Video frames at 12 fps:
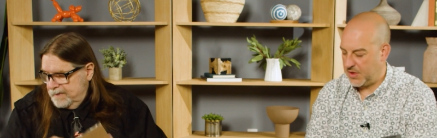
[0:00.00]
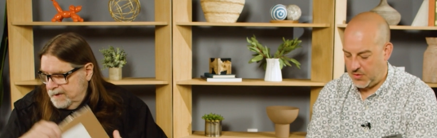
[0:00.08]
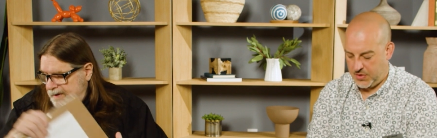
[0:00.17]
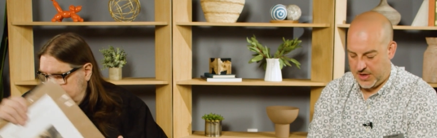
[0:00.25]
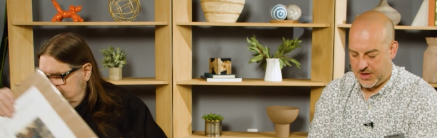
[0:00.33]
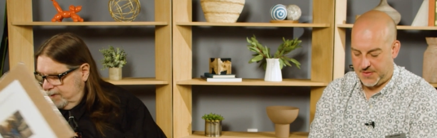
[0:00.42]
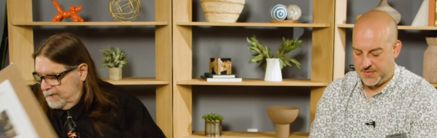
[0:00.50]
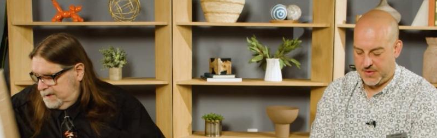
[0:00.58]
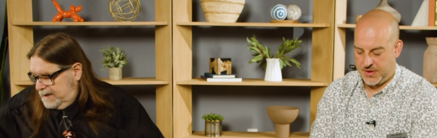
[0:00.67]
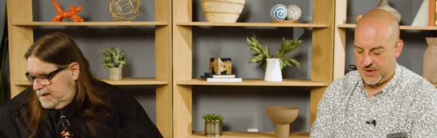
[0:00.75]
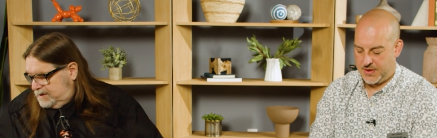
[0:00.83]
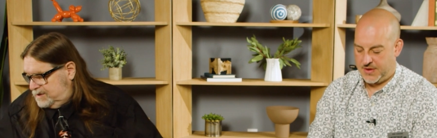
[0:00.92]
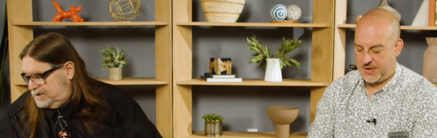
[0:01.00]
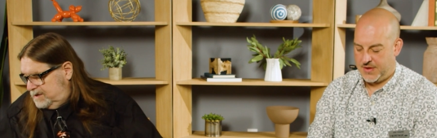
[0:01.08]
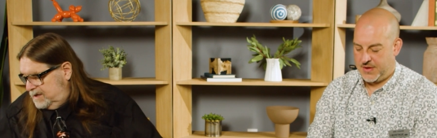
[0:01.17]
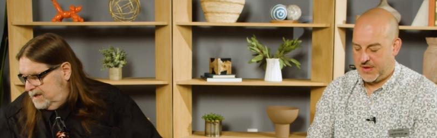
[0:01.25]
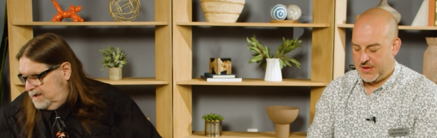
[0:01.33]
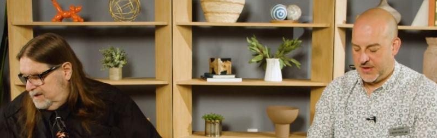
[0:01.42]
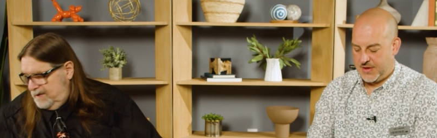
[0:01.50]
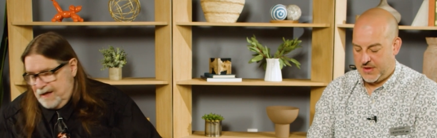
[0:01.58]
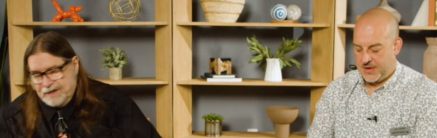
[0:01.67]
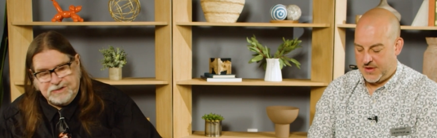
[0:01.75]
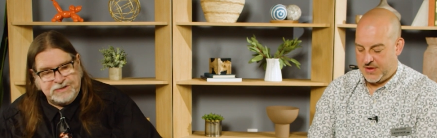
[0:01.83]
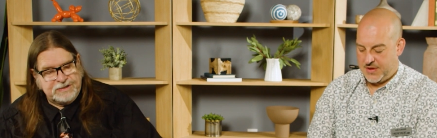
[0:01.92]
Speaker 1: Oh, yeah. But that's
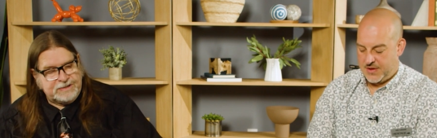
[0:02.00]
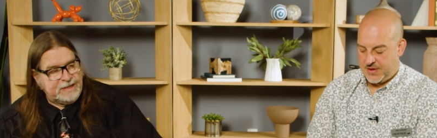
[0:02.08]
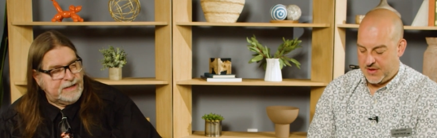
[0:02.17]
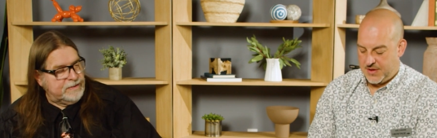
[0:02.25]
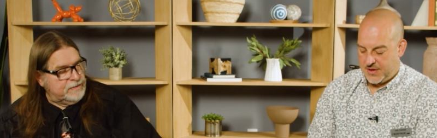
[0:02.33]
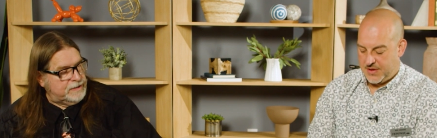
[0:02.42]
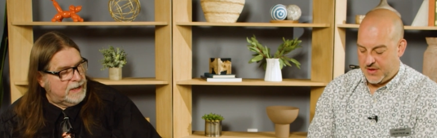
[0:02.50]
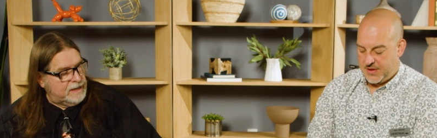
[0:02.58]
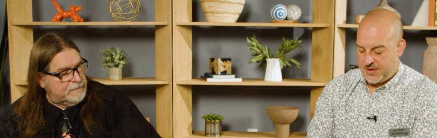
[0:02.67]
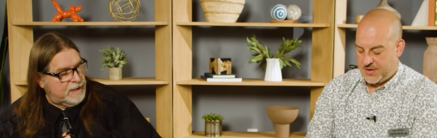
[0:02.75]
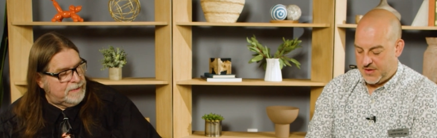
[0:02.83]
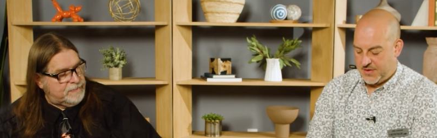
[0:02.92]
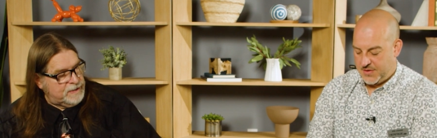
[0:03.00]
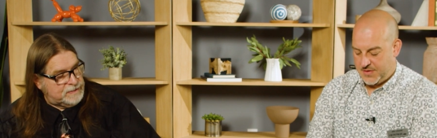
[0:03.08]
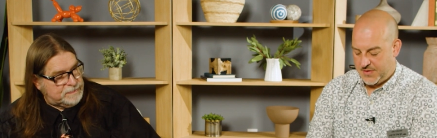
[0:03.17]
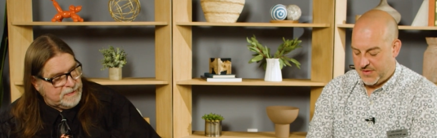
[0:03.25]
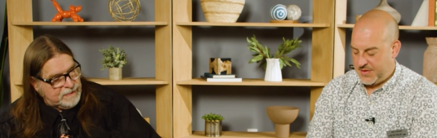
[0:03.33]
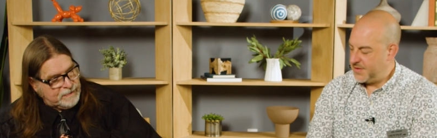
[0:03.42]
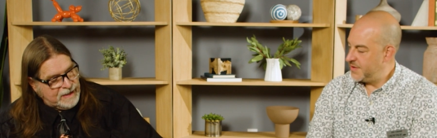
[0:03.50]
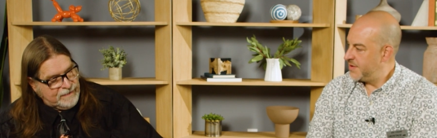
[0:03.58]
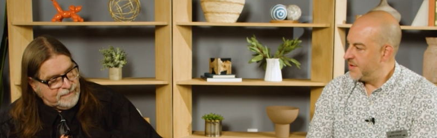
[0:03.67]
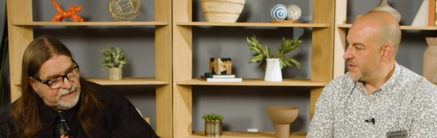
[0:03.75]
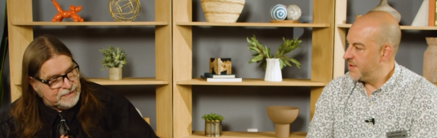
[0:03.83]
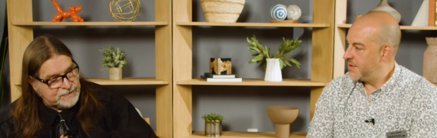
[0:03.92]
that's just another dynamite piece. But we
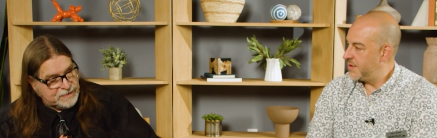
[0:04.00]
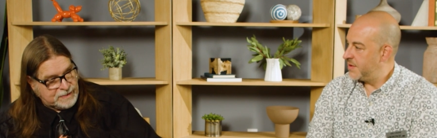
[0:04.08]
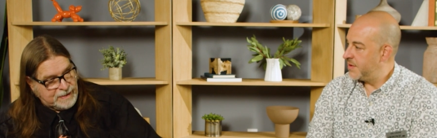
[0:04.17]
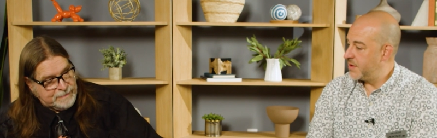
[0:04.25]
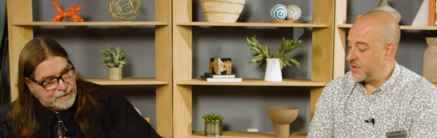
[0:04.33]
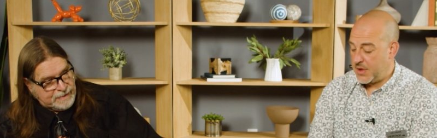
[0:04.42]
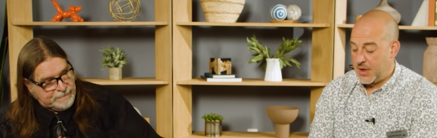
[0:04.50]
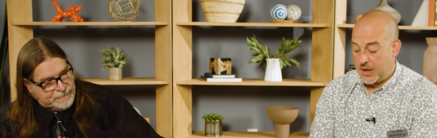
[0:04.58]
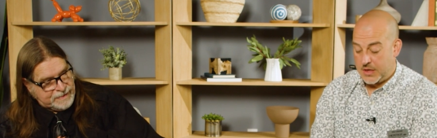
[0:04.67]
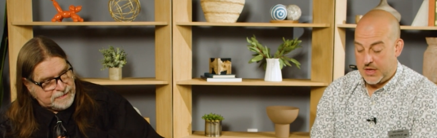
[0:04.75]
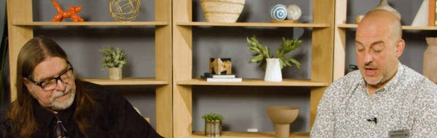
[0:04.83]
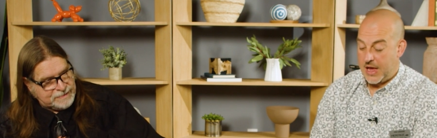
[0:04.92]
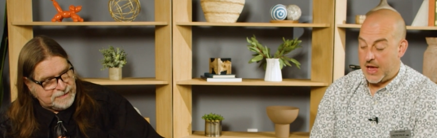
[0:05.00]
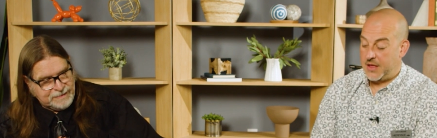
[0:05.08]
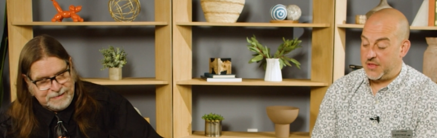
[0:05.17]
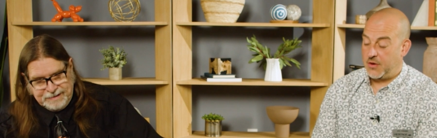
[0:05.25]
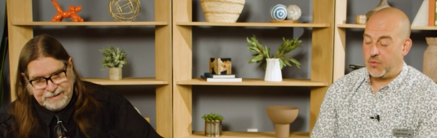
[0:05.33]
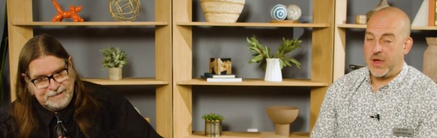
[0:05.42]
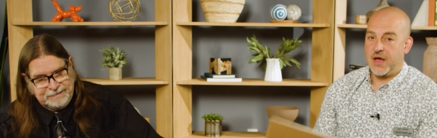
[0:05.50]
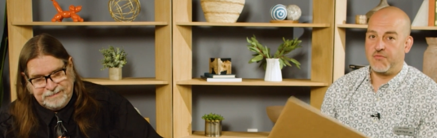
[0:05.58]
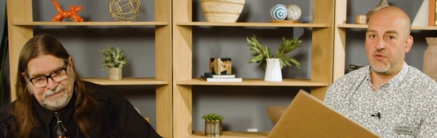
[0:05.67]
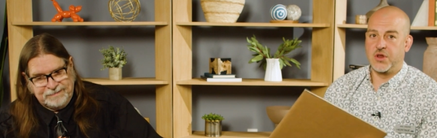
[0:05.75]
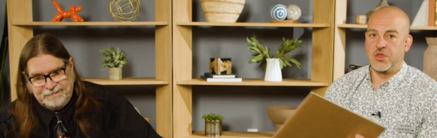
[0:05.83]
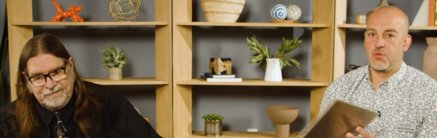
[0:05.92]
have this coming up. yeah, we
Speaker 2: have
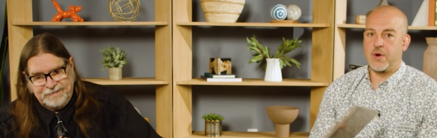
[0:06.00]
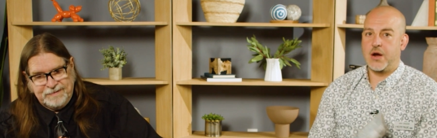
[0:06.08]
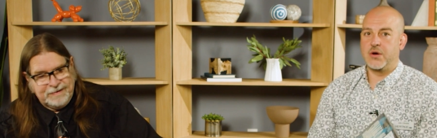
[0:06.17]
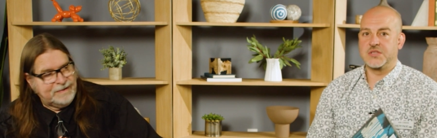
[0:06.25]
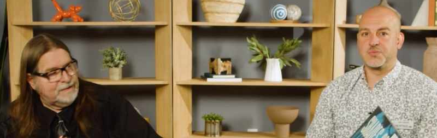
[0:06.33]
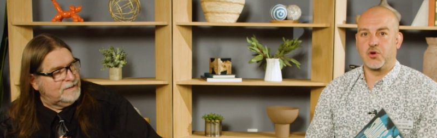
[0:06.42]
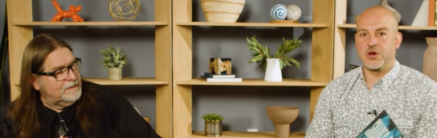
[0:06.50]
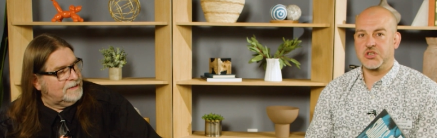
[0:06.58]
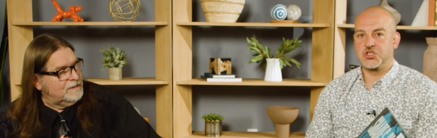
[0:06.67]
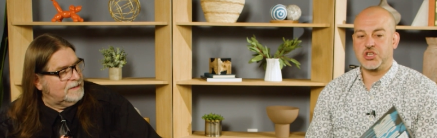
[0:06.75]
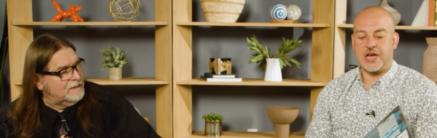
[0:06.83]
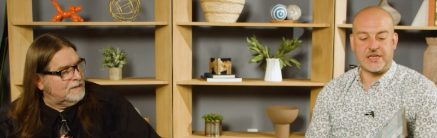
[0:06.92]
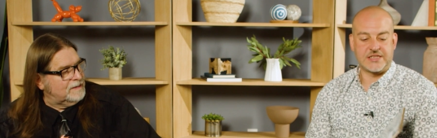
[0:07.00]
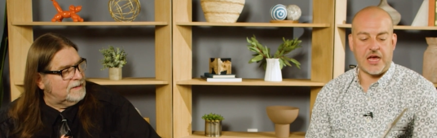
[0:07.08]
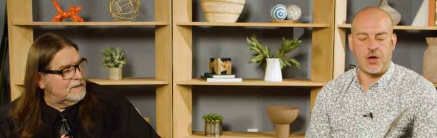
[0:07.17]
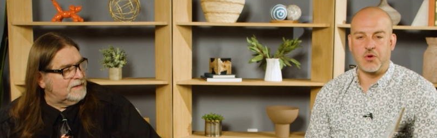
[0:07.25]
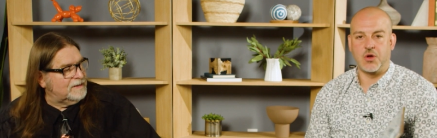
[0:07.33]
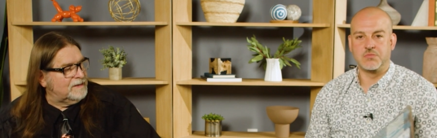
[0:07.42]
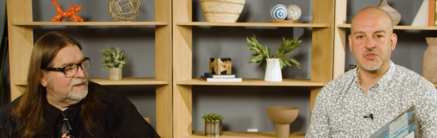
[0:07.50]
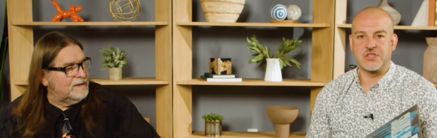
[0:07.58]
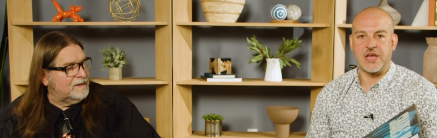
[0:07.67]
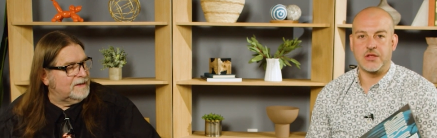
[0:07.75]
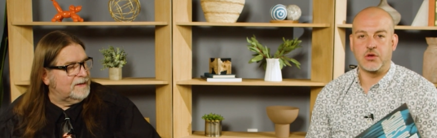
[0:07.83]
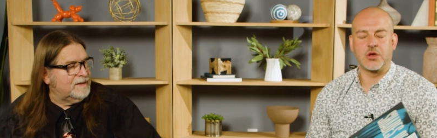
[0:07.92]
one of the rarest British jazz albums
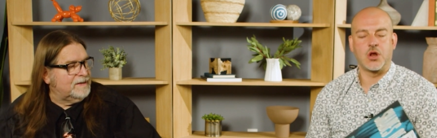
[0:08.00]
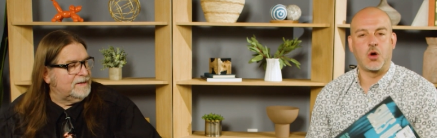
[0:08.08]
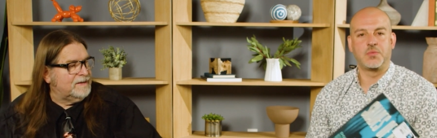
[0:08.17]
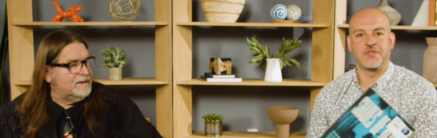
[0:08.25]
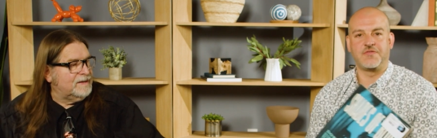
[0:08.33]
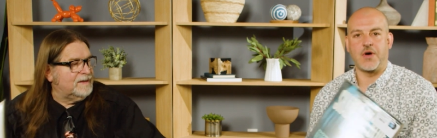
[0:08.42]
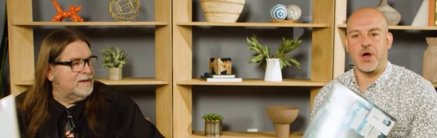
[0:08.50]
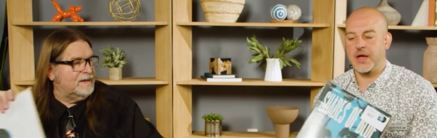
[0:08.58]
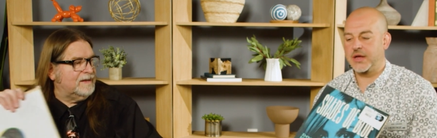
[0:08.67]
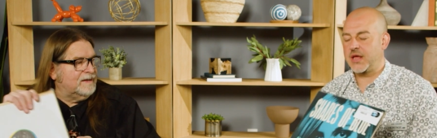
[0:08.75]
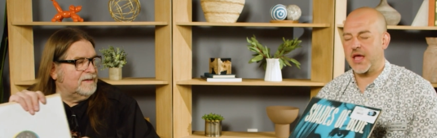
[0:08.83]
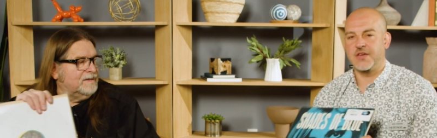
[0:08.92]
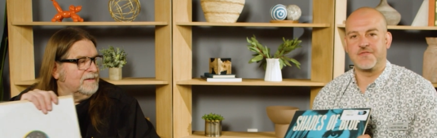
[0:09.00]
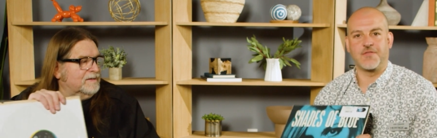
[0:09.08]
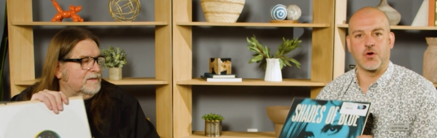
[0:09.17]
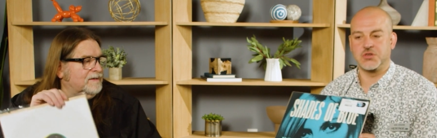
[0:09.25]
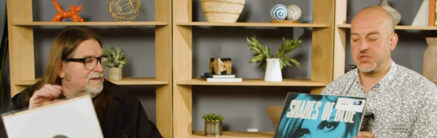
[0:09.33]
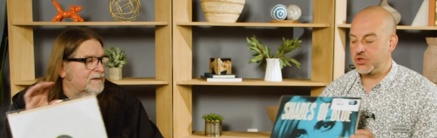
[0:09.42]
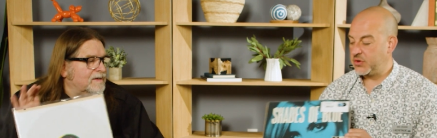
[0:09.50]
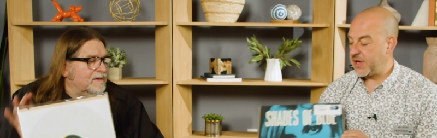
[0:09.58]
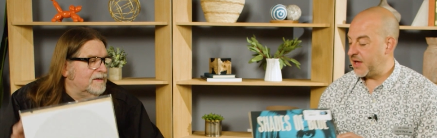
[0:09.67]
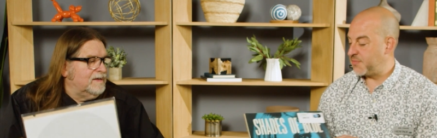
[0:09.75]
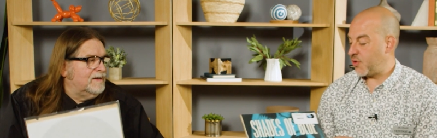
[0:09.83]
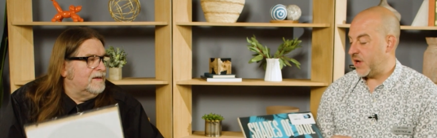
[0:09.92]
that you can hope to find. A first
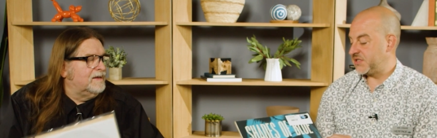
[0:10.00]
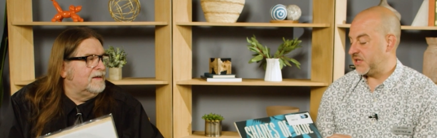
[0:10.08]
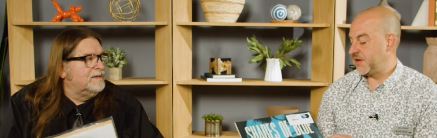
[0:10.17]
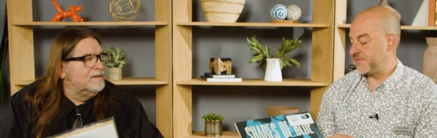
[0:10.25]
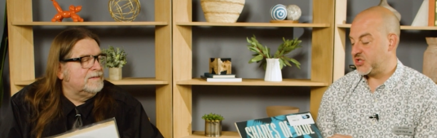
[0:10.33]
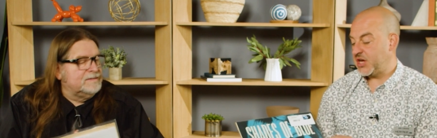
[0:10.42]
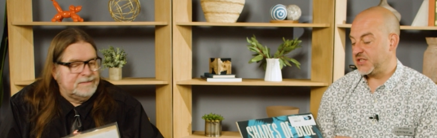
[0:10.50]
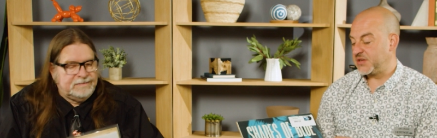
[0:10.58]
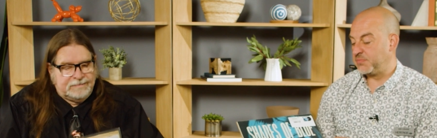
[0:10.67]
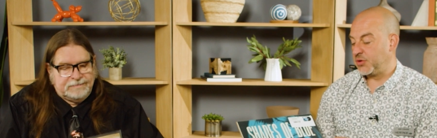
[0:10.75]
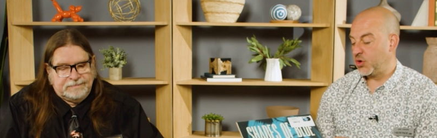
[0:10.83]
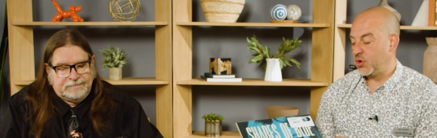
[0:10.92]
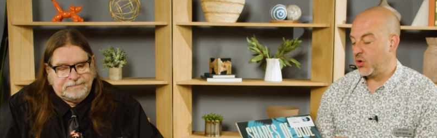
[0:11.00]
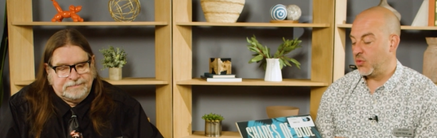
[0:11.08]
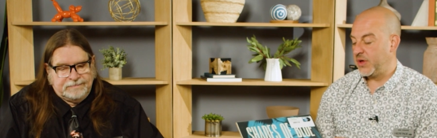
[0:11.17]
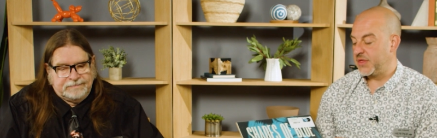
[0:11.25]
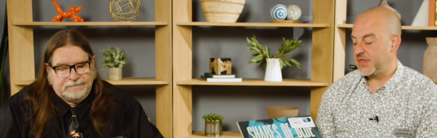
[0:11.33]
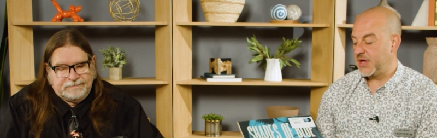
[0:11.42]
UK pressing of Shades of Blue with